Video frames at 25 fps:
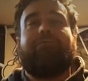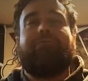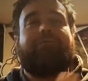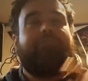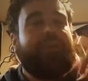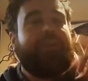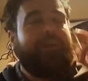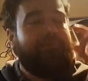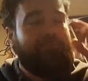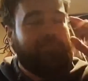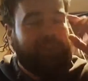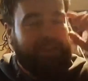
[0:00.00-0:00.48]

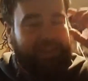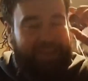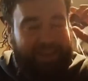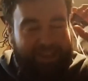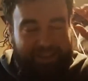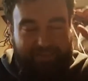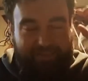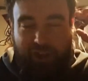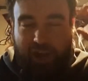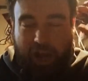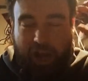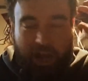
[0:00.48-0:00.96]
for them to
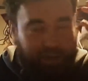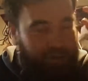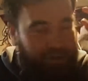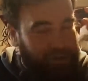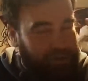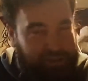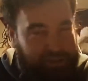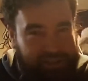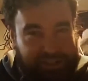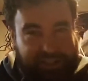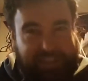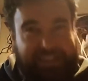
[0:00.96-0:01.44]
even
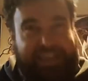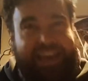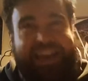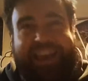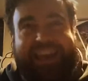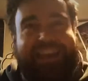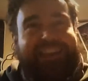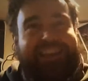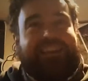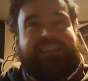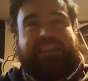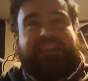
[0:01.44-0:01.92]

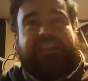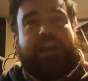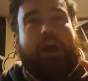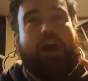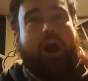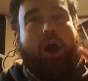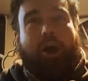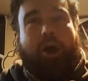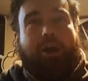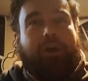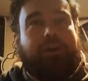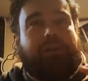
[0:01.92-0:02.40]
understand
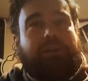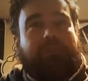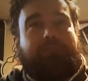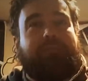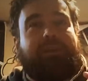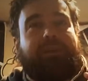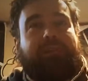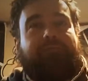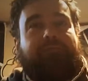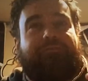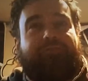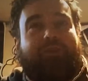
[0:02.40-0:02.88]
the
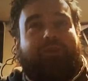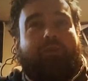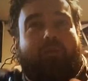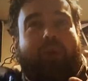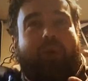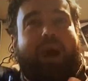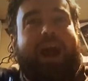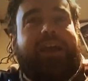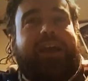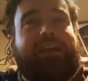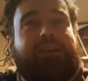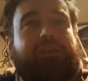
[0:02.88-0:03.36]
argument for
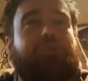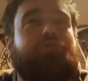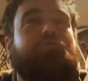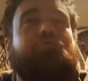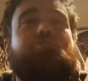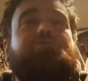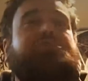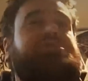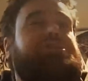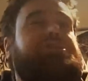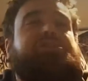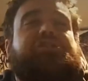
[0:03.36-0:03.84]
why
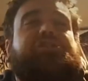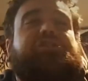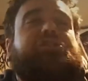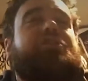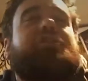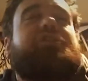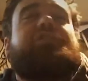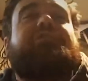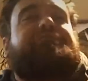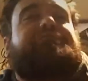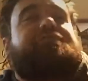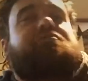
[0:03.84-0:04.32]
you
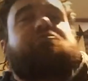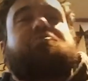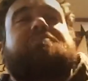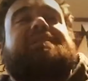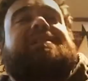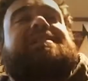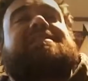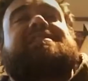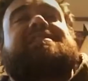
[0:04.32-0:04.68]
deserve to